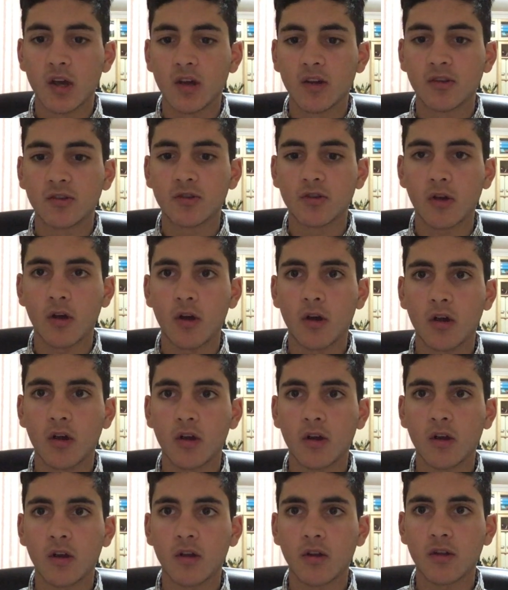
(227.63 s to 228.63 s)

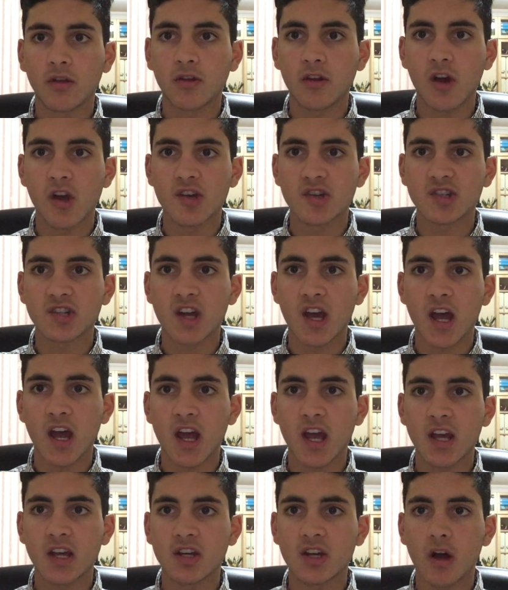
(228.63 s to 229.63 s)
So,
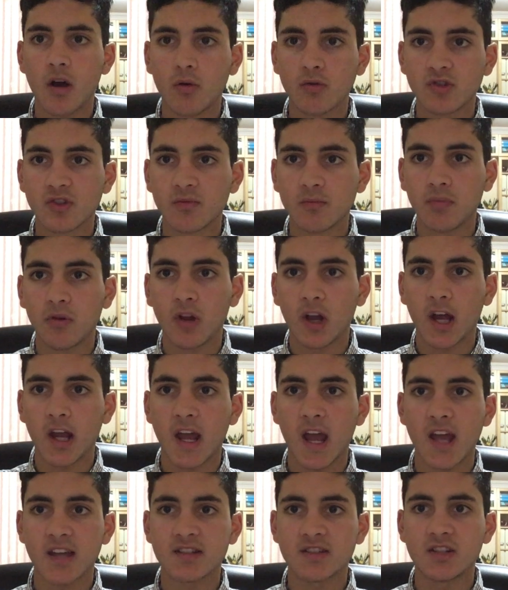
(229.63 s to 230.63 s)
Thursday, Carlton
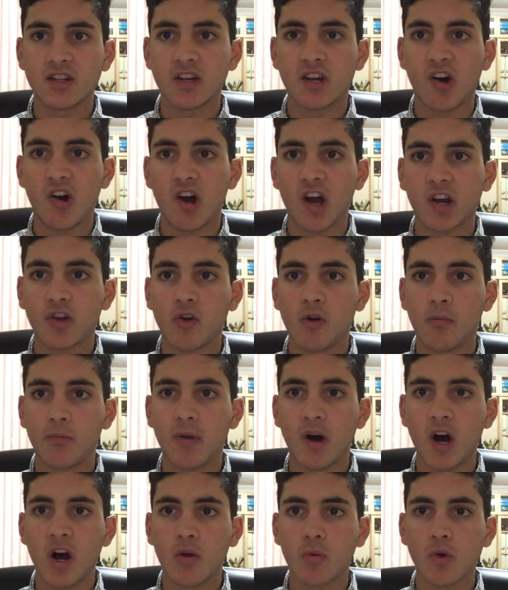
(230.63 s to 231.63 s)
play Essendon at Icon
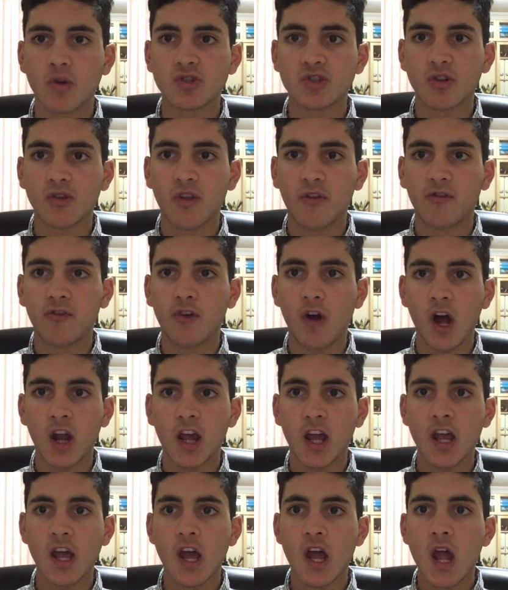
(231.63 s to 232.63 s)
Park, whilst on the
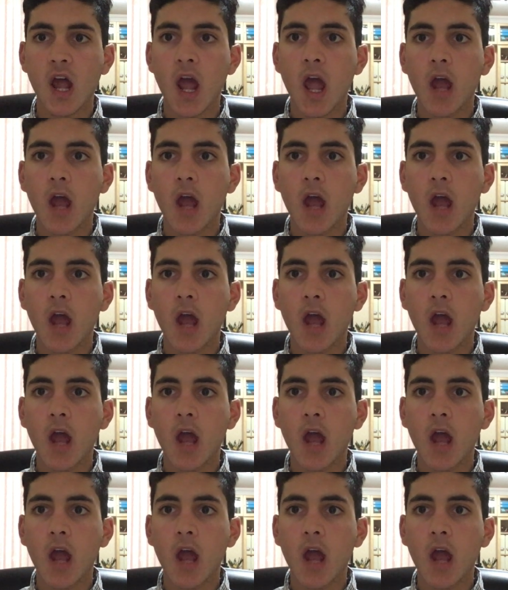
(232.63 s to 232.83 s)
Friday,